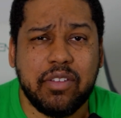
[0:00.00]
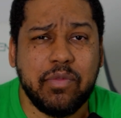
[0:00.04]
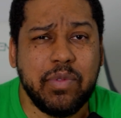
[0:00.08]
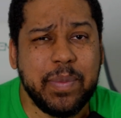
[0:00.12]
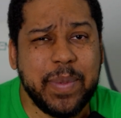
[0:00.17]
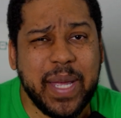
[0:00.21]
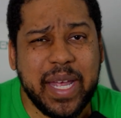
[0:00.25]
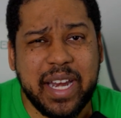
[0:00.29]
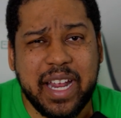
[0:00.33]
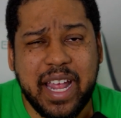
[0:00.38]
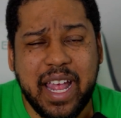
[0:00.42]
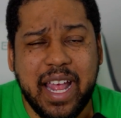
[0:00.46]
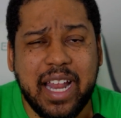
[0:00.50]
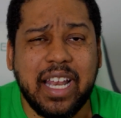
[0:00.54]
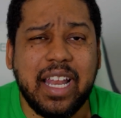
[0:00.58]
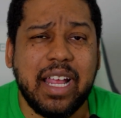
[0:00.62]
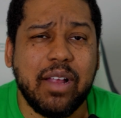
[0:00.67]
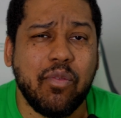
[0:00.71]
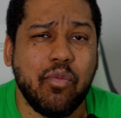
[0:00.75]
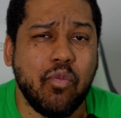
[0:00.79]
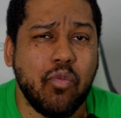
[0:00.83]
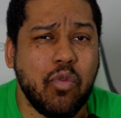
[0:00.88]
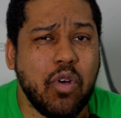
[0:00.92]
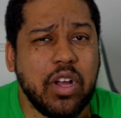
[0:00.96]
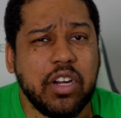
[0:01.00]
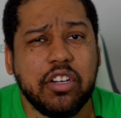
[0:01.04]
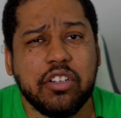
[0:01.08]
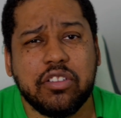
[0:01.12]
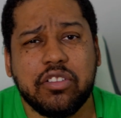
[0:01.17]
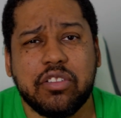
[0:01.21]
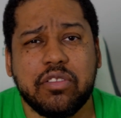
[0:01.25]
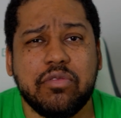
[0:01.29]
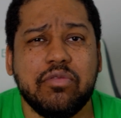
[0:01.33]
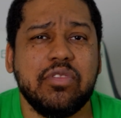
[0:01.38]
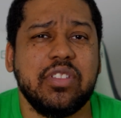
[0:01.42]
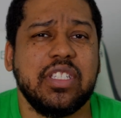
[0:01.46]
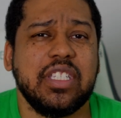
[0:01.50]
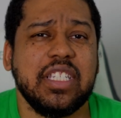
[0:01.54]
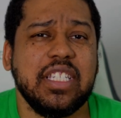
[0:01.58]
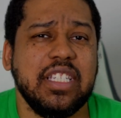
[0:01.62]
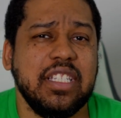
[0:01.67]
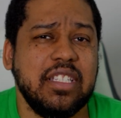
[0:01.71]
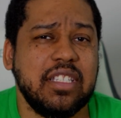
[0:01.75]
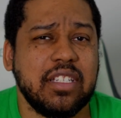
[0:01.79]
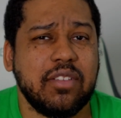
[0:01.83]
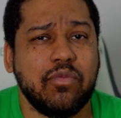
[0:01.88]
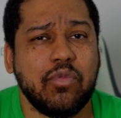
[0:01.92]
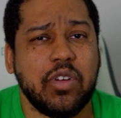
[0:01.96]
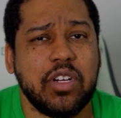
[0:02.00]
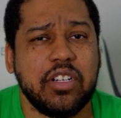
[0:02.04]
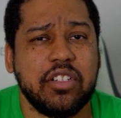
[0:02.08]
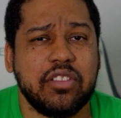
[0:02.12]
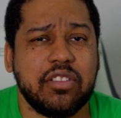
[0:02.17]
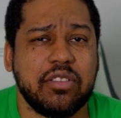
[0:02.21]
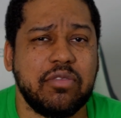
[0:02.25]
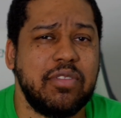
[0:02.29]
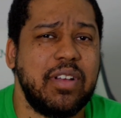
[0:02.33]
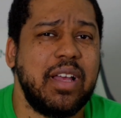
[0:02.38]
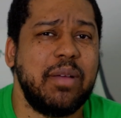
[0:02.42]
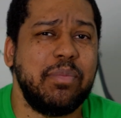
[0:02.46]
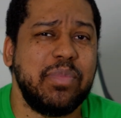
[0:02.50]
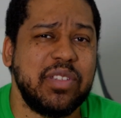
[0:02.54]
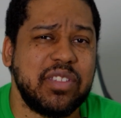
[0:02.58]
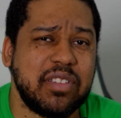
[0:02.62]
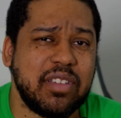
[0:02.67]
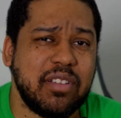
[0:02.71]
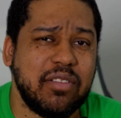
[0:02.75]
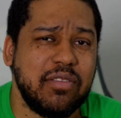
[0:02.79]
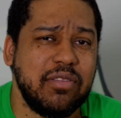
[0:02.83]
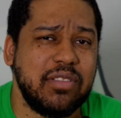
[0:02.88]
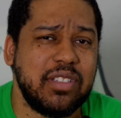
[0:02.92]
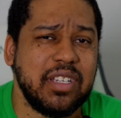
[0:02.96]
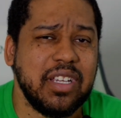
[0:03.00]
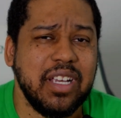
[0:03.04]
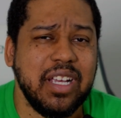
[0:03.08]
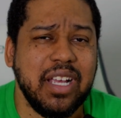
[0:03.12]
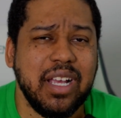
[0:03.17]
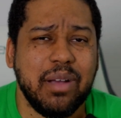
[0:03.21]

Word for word: You might have had like one or two scenes in one or two episodes,